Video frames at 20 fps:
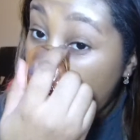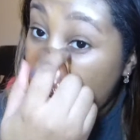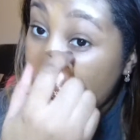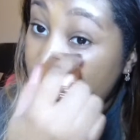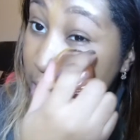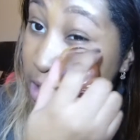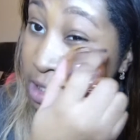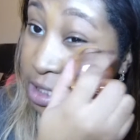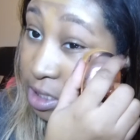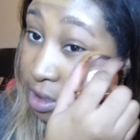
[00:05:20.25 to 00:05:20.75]

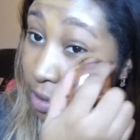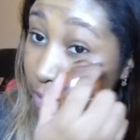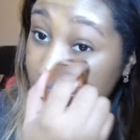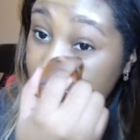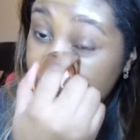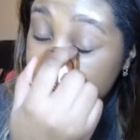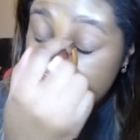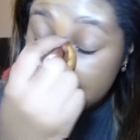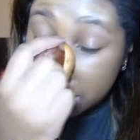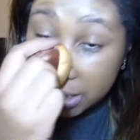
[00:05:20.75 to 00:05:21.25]
honestly,
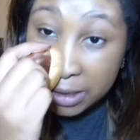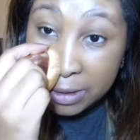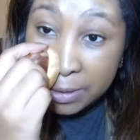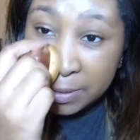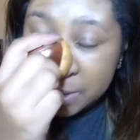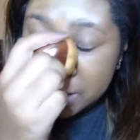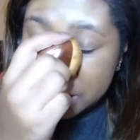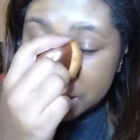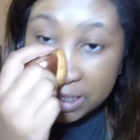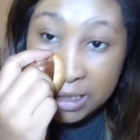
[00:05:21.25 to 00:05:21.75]
once I
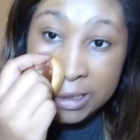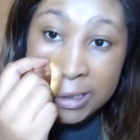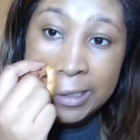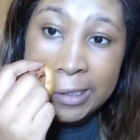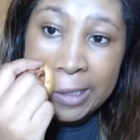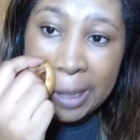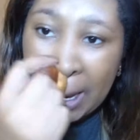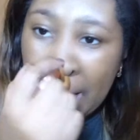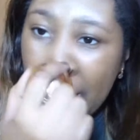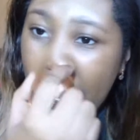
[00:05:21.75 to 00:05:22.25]
use
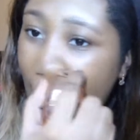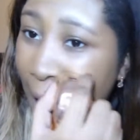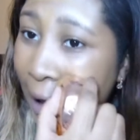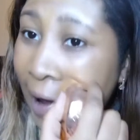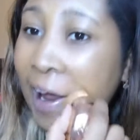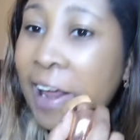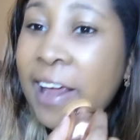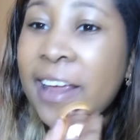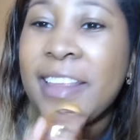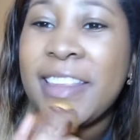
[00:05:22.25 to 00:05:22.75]
this
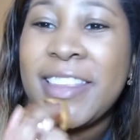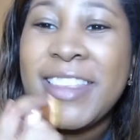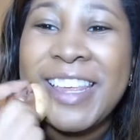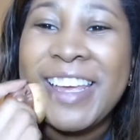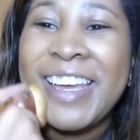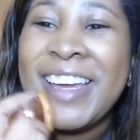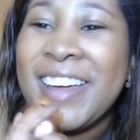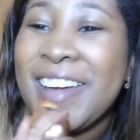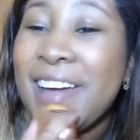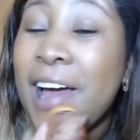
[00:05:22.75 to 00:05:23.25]
egg
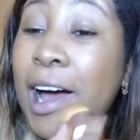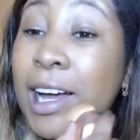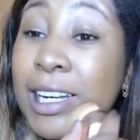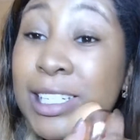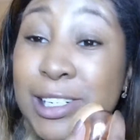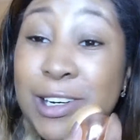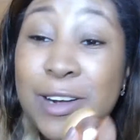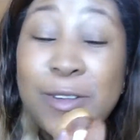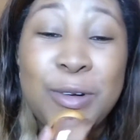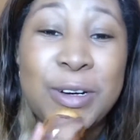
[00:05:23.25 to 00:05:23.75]
thing, I
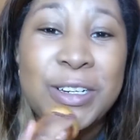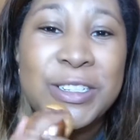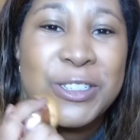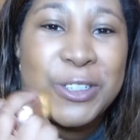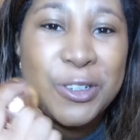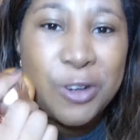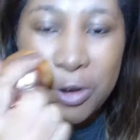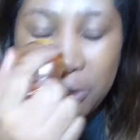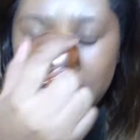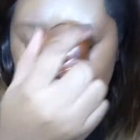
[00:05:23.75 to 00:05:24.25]
don't know what
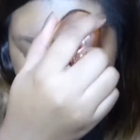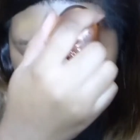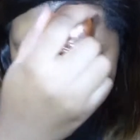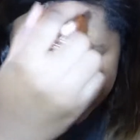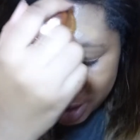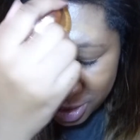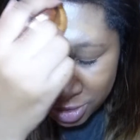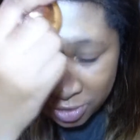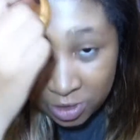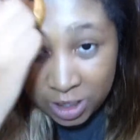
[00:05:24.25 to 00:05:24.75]
to call it,
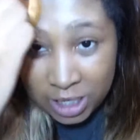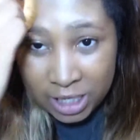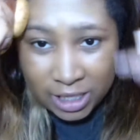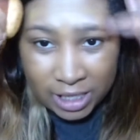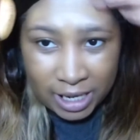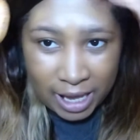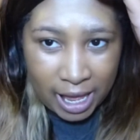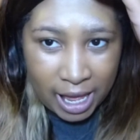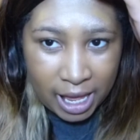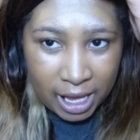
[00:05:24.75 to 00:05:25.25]
I call
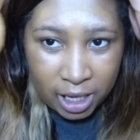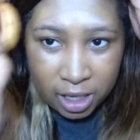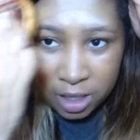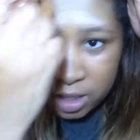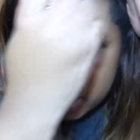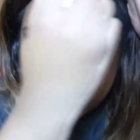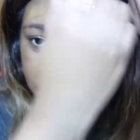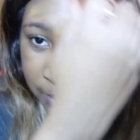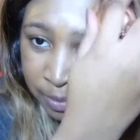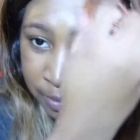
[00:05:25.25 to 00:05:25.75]
it the egg.